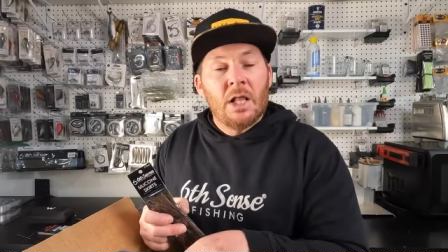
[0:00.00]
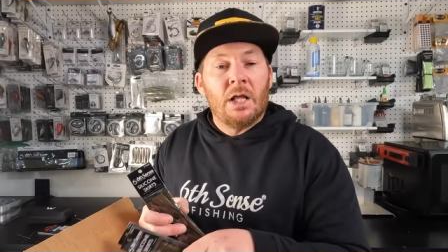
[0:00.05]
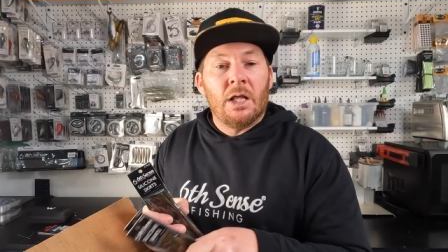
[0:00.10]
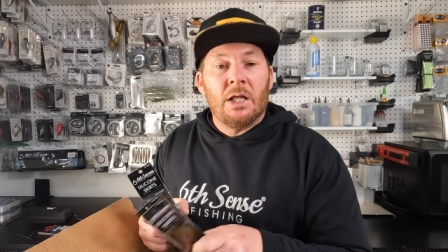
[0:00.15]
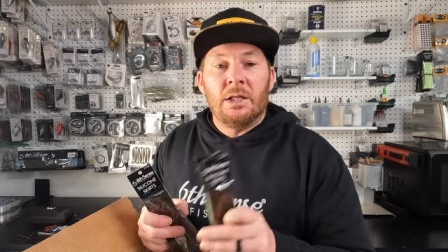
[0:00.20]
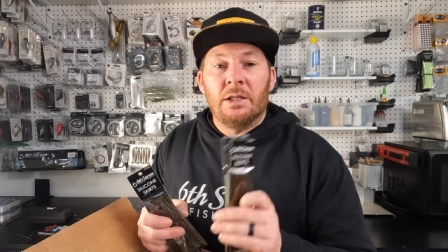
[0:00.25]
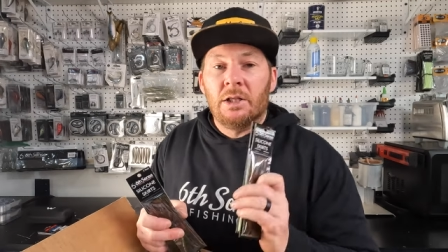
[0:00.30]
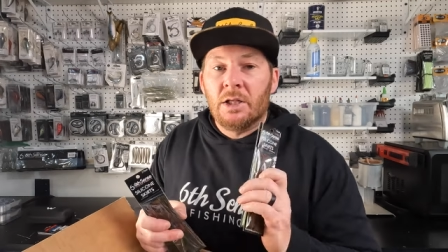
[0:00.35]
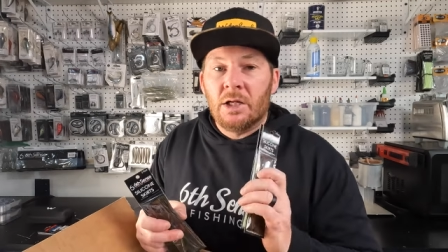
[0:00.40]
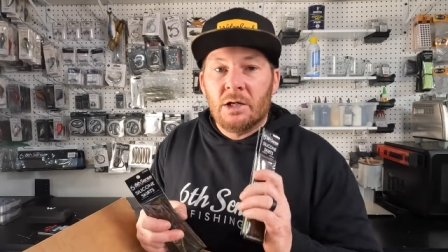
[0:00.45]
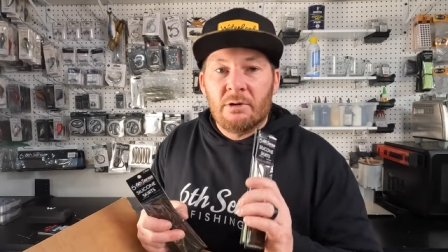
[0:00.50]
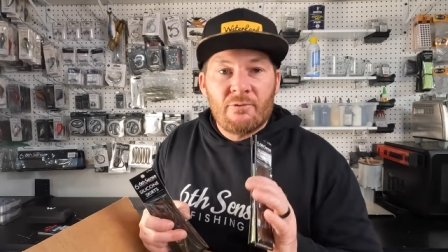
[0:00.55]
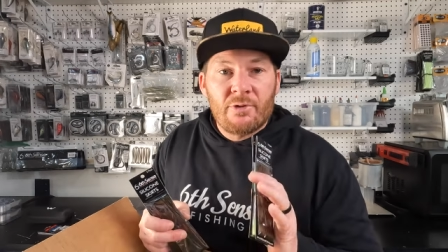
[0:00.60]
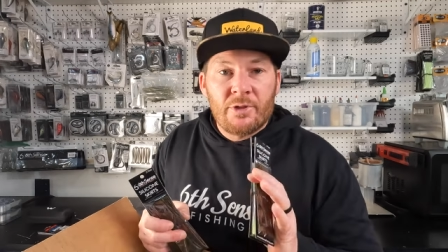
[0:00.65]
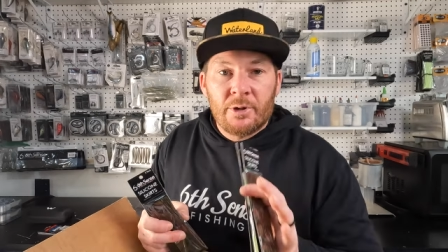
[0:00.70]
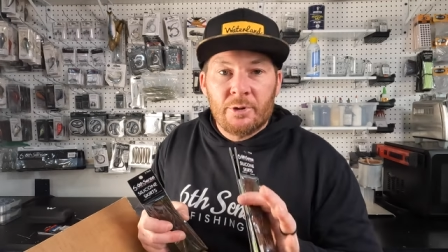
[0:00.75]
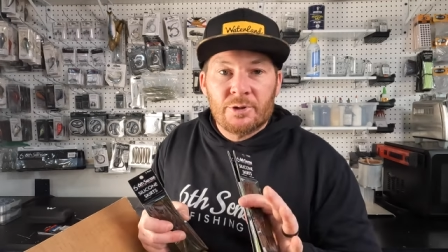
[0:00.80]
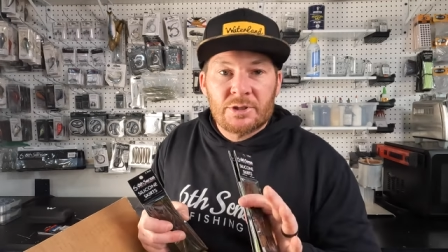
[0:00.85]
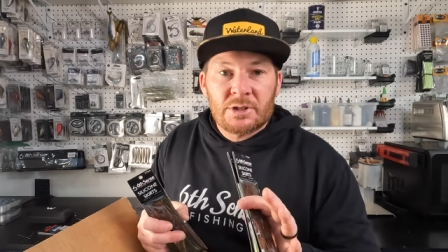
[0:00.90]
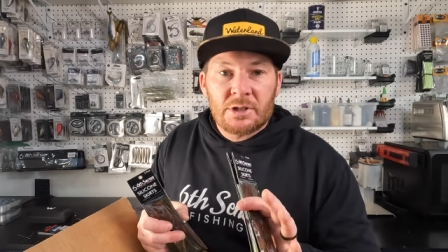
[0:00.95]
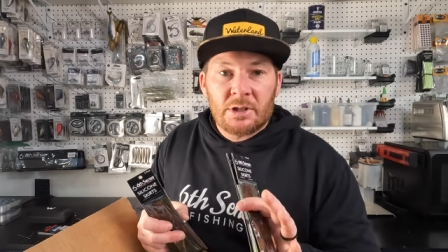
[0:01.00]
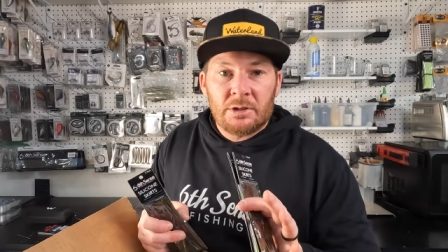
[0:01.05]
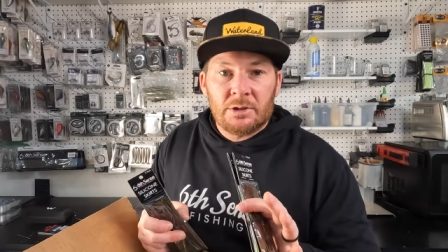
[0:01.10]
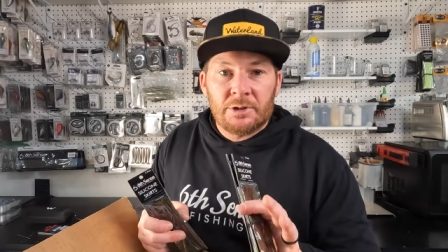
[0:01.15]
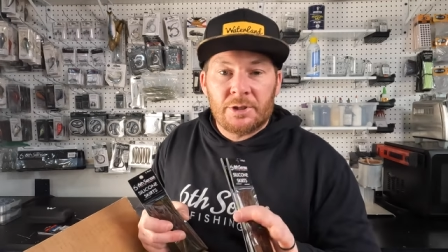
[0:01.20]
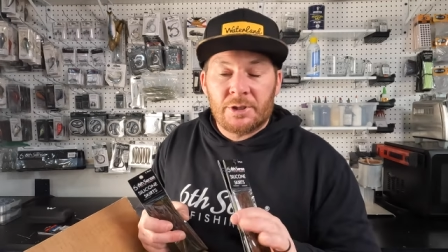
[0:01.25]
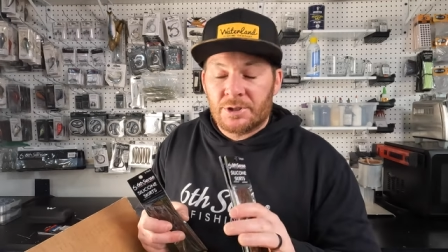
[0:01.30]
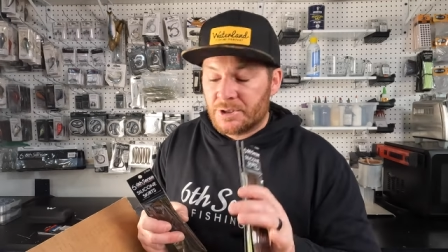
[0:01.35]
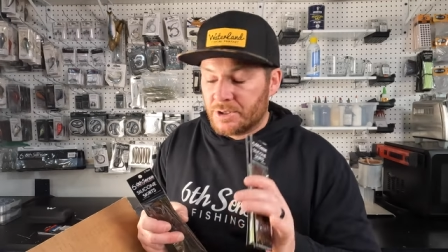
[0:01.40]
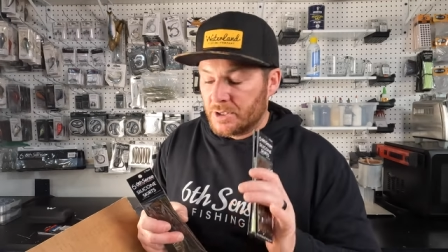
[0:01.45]
I love those
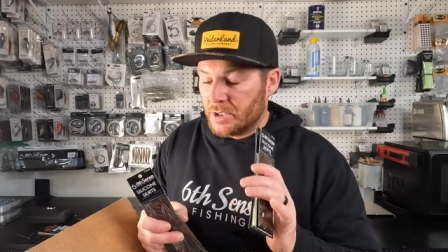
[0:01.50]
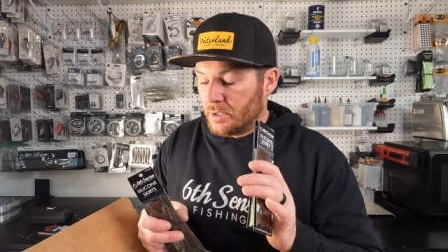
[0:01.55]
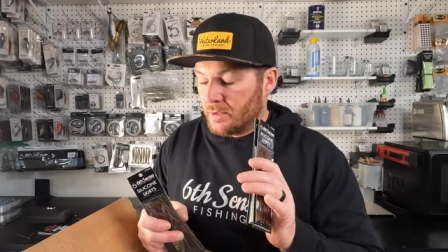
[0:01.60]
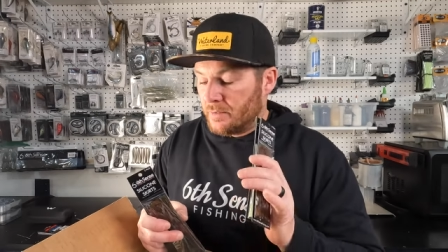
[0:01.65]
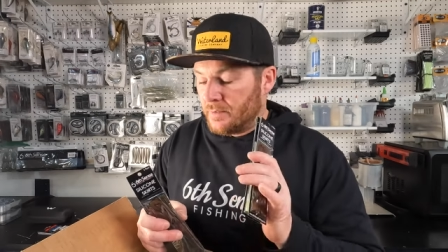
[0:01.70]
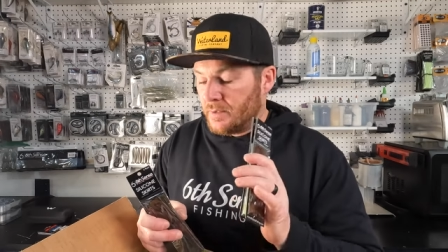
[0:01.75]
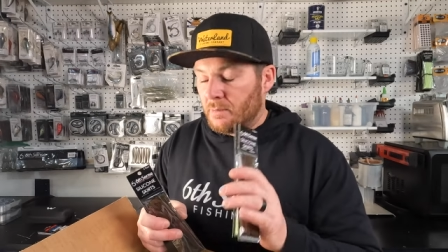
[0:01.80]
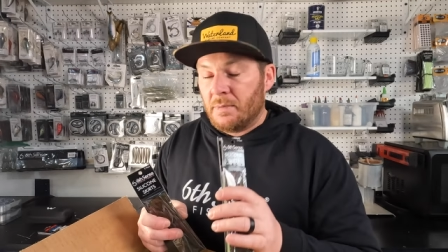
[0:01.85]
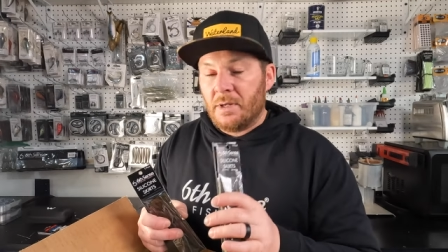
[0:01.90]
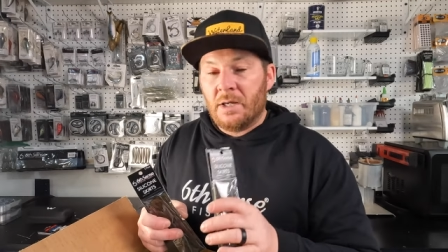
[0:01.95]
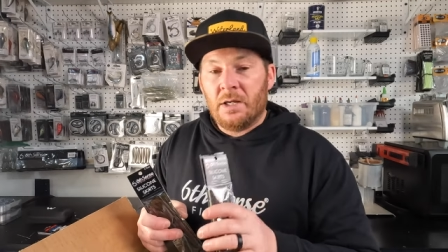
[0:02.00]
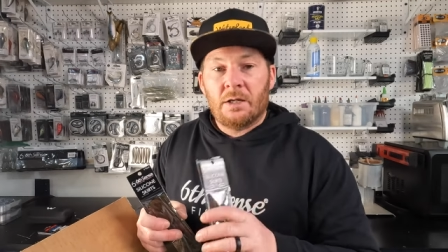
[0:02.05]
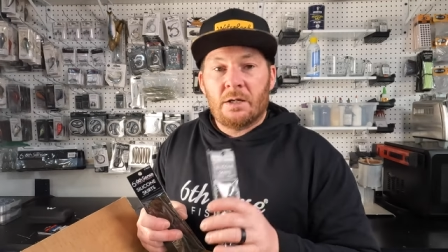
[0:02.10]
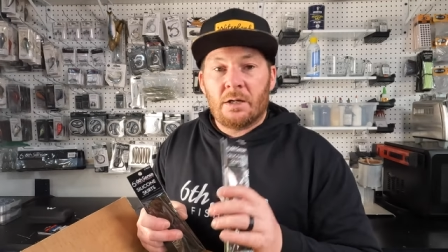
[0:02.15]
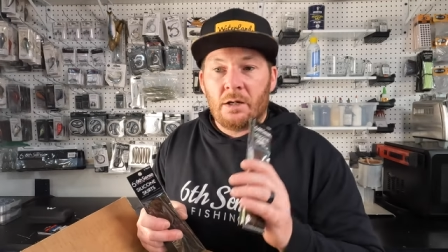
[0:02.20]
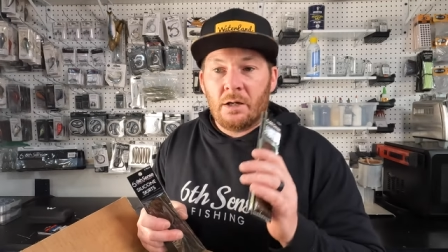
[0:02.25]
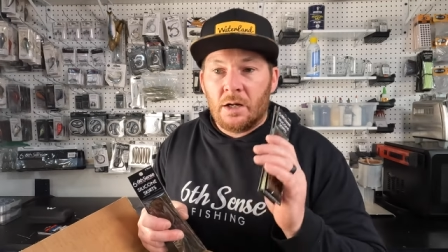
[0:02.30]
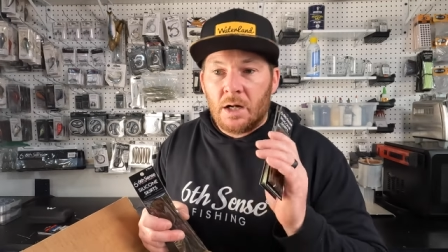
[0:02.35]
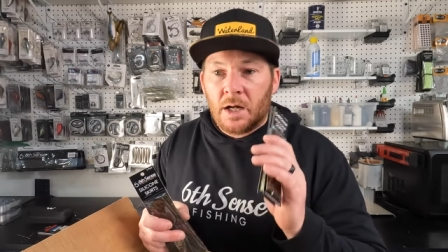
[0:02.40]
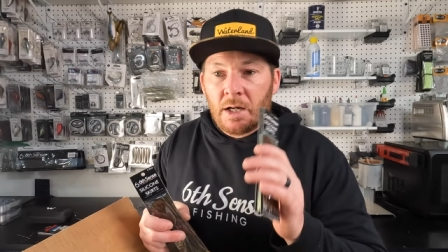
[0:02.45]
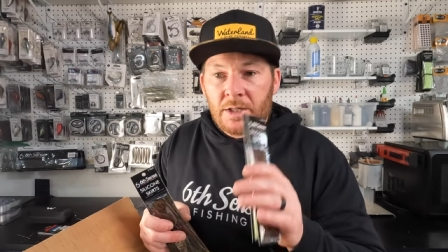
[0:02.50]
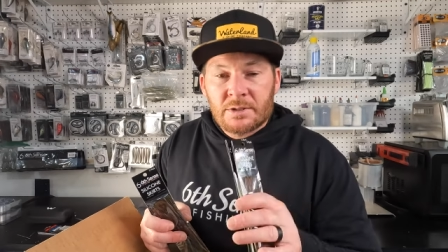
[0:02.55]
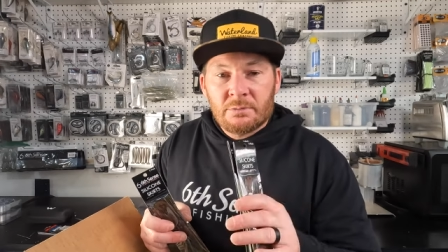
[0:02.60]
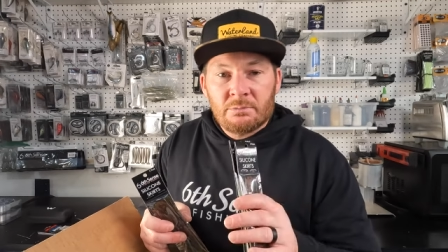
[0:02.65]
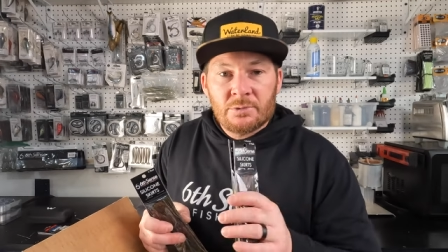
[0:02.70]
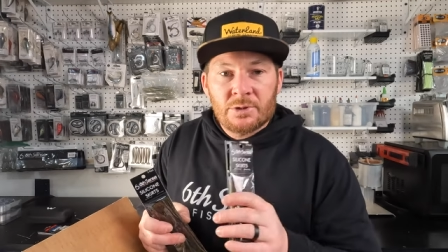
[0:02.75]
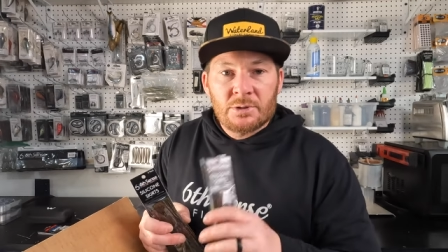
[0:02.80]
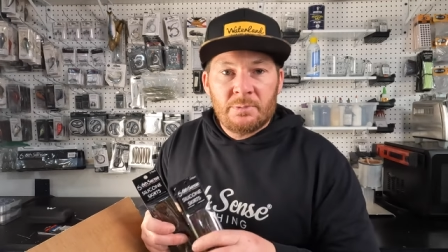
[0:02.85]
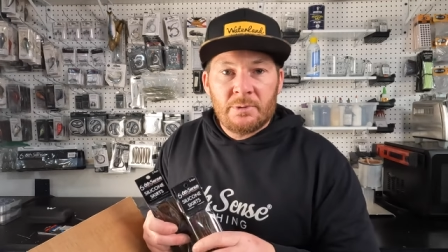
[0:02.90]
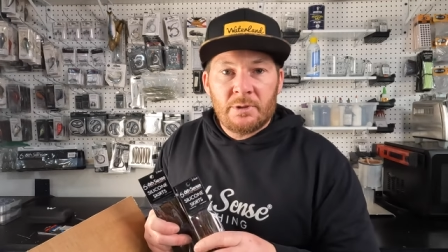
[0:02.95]
colors. They make
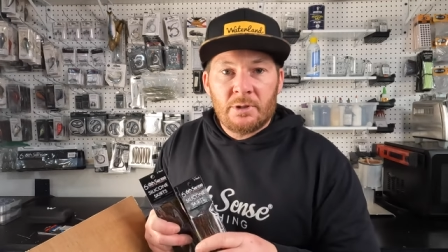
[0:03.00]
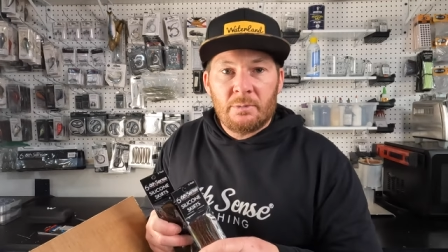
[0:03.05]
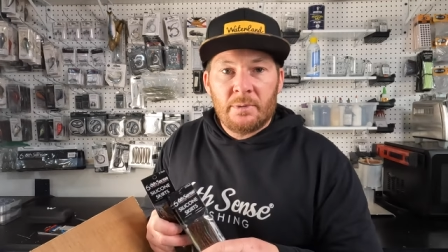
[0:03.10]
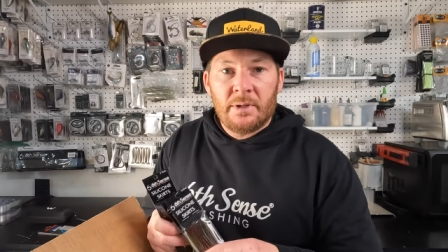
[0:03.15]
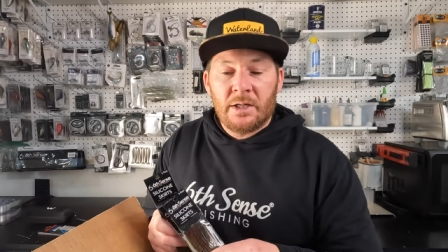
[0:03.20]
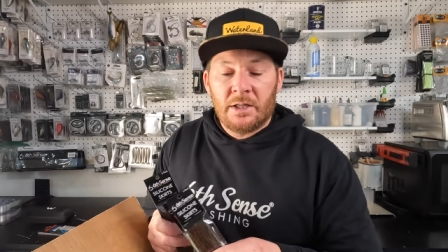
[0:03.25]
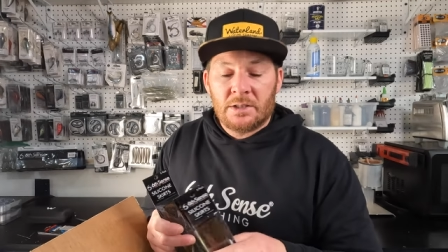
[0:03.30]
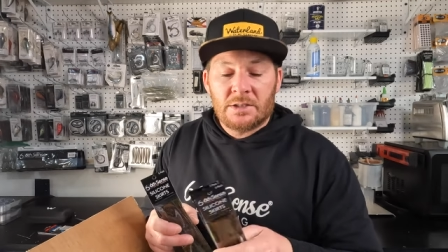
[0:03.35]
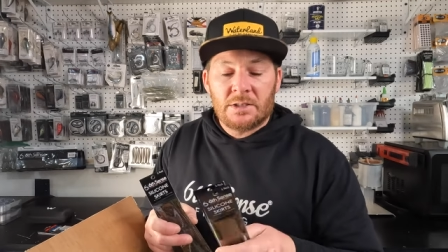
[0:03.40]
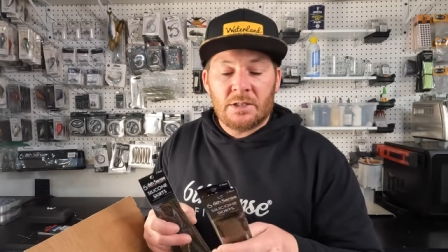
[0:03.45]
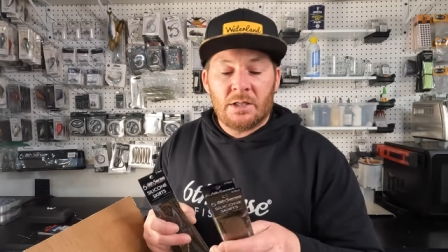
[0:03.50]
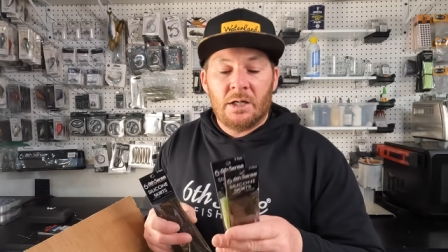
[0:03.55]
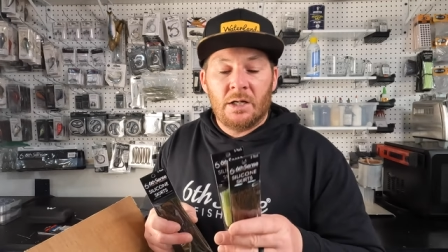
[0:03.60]
awesome spinner baits